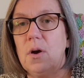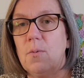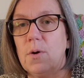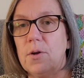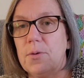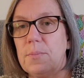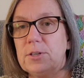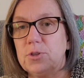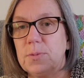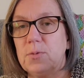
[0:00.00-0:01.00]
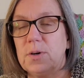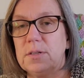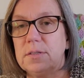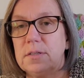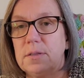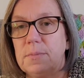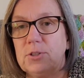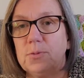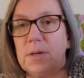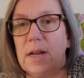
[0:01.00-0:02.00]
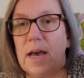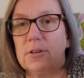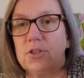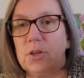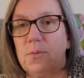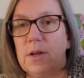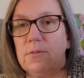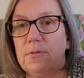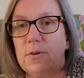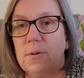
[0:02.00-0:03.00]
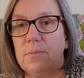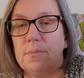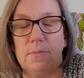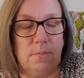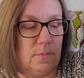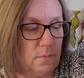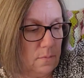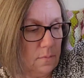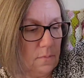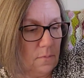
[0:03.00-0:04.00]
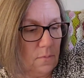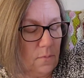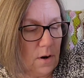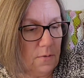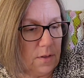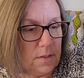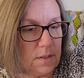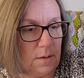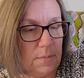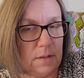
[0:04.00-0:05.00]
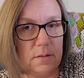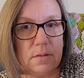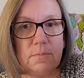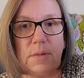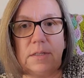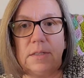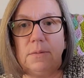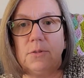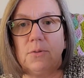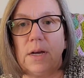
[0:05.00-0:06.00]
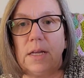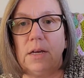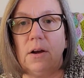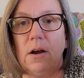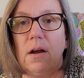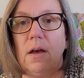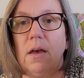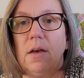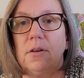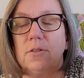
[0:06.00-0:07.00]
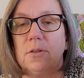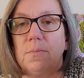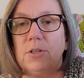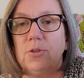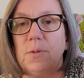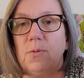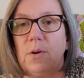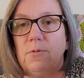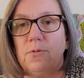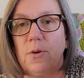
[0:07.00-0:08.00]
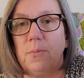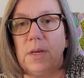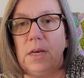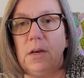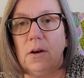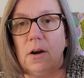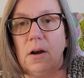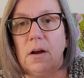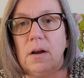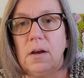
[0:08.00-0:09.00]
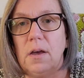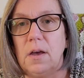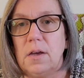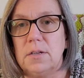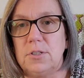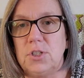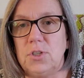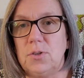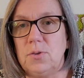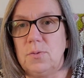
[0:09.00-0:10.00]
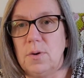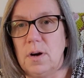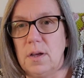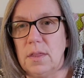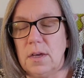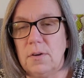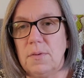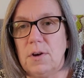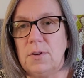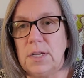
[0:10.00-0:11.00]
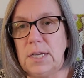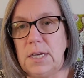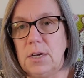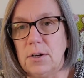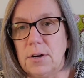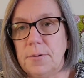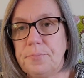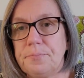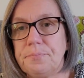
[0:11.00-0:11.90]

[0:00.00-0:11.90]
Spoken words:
where the measurement was. The measurement actually went from wherever the seam is. My seam's right here. So the measurement went from here to, I think, around here,